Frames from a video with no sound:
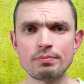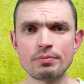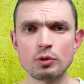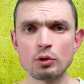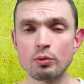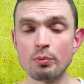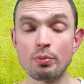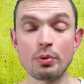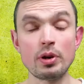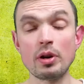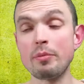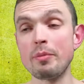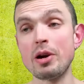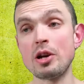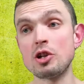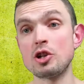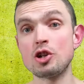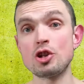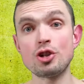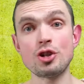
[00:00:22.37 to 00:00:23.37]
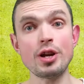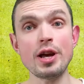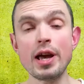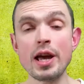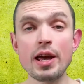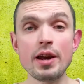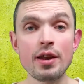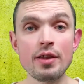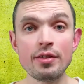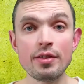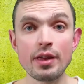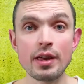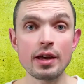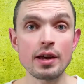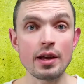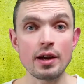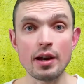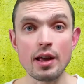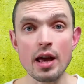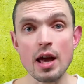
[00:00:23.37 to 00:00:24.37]
do pretty much
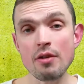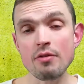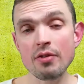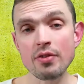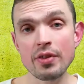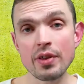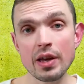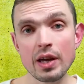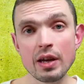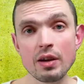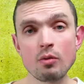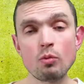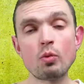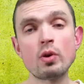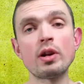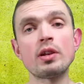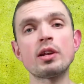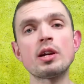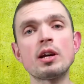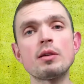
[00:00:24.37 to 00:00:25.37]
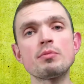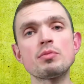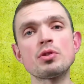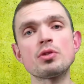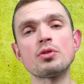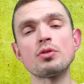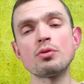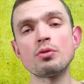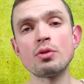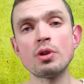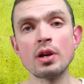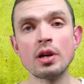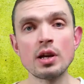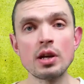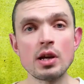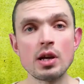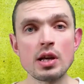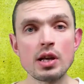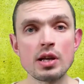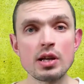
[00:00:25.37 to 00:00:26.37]
anything and everything when it comes to
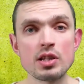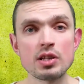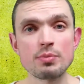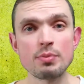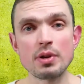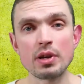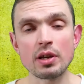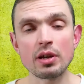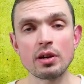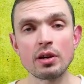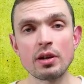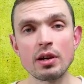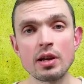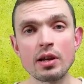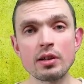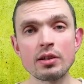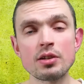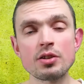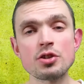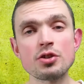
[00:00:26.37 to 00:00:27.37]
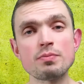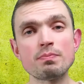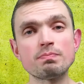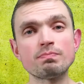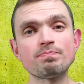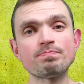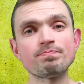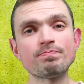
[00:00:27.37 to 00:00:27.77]
speaking in English.